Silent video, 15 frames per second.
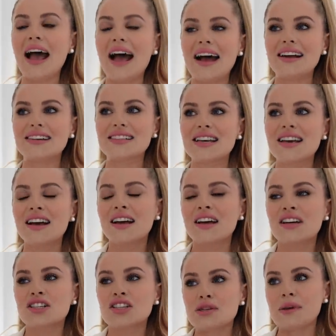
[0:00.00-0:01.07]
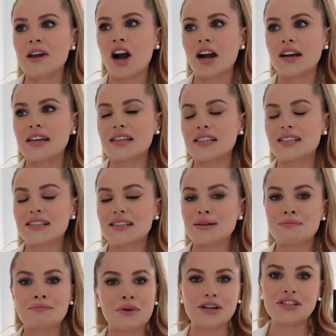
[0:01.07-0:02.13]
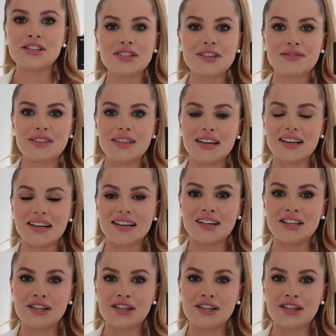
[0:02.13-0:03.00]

And to be honest, most of the